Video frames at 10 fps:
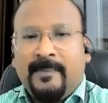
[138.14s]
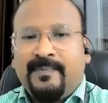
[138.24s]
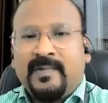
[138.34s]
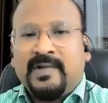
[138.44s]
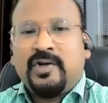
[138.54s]

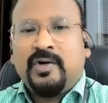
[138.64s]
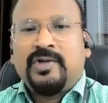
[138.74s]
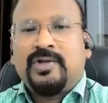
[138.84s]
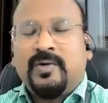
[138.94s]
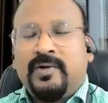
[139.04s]
So
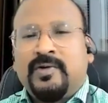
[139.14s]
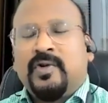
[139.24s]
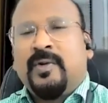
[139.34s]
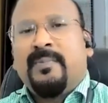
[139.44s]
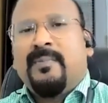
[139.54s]

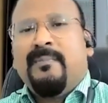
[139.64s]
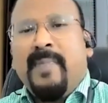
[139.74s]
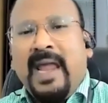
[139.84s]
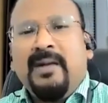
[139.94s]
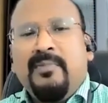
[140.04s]
the
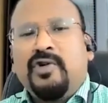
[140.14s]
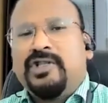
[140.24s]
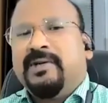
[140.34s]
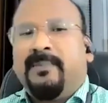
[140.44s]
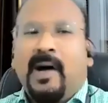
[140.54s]
main
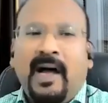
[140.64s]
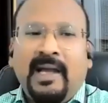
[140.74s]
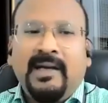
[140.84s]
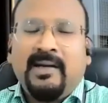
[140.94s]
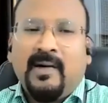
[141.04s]
motive
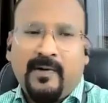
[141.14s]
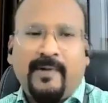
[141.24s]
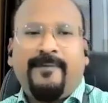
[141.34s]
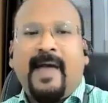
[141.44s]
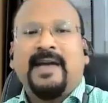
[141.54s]
behind, or the
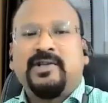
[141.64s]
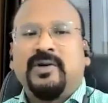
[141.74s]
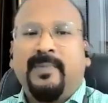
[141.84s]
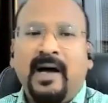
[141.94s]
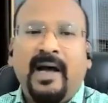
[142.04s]
factor
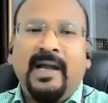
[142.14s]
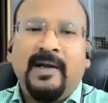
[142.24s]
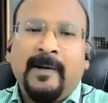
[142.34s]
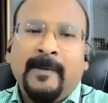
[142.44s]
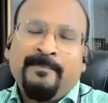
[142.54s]

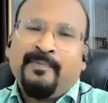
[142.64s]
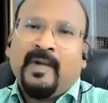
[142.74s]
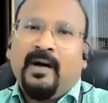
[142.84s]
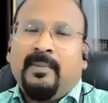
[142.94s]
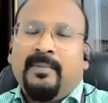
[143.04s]
behind
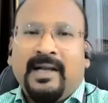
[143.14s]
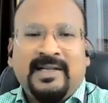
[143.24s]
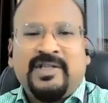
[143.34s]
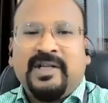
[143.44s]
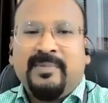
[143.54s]

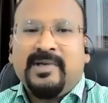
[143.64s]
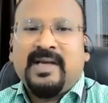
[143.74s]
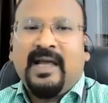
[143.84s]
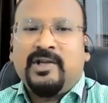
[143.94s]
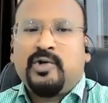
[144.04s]
ballistic
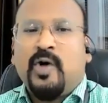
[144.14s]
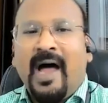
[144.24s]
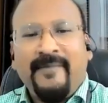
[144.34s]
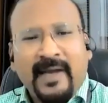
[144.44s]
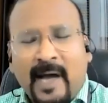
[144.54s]
missile, is to have
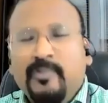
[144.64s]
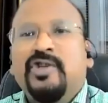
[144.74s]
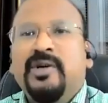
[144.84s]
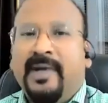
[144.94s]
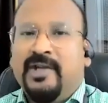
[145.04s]
a
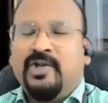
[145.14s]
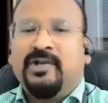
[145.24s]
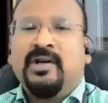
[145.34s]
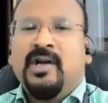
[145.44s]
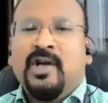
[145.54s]
countermeasure
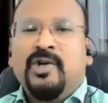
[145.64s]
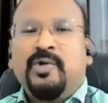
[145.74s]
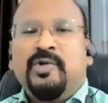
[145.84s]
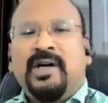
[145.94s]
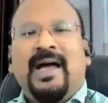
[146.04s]
to
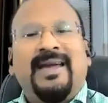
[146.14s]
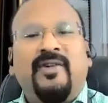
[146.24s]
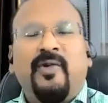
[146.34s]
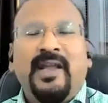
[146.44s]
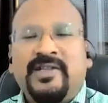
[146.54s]
the
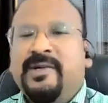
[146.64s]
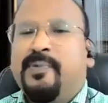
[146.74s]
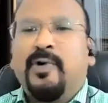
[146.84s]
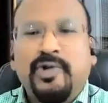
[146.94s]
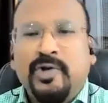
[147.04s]
aggressive
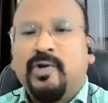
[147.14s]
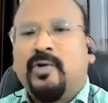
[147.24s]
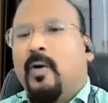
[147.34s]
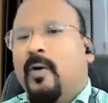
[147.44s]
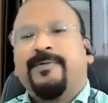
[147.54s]
posture
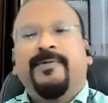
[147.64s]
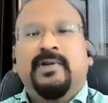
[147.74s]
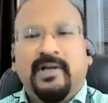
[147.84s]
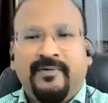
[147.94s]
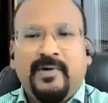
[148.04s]
of the
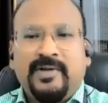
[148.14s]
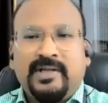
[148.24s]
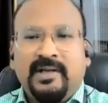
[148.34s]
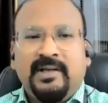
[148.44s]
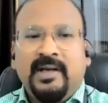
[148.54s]

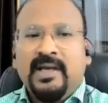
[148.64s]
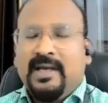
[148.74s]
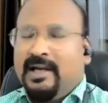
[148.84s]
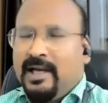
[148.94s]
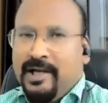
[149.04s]
adversary.
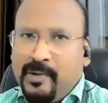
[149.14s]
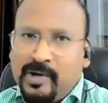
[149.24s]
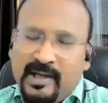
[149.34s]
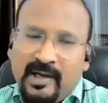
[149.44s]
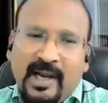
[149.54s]
In a
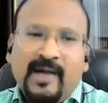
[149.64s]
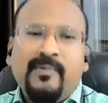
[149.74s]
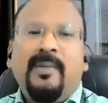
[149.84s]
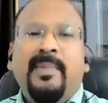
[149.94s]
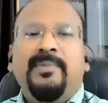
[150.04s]
nuclear
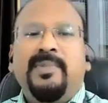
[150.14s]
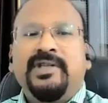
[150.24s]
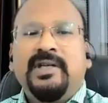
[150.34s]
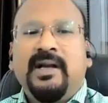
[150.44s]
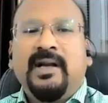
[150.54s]
environment
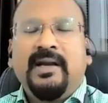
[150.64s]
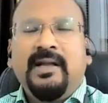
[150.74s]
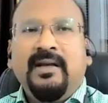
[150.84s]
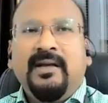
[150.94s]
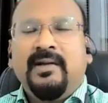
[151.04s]

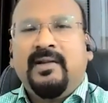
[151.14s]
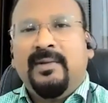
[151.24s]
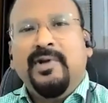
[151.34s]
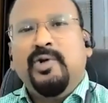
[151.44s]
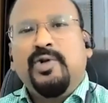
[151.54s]
particularly, the
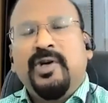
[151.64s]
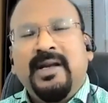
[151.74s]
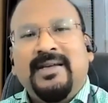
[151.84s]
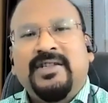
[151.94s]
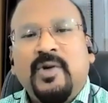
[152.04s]
mutually
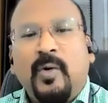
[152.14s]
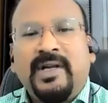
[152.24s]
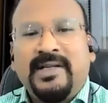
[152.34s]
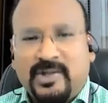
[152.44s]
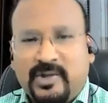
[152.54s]
assured
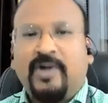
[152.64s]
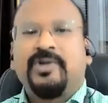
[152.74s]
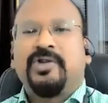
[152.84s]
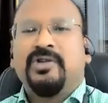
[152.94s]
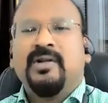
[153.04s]

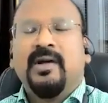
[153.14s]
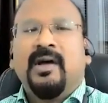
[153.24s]
destruction